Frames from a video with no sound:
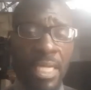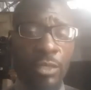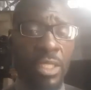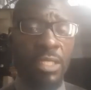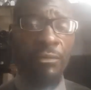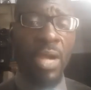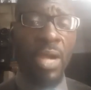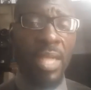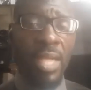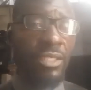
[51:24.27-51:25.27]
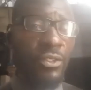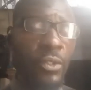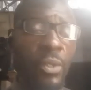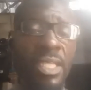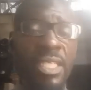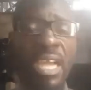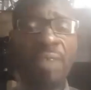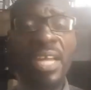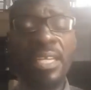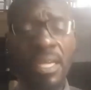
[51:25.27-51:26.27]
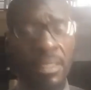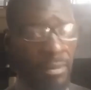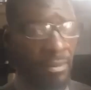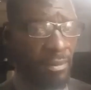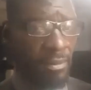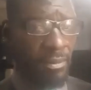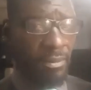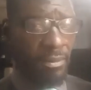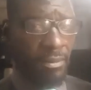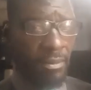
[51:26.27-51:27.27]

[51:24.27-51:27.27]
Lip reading: Igbo people are there 24 hours insulting their father.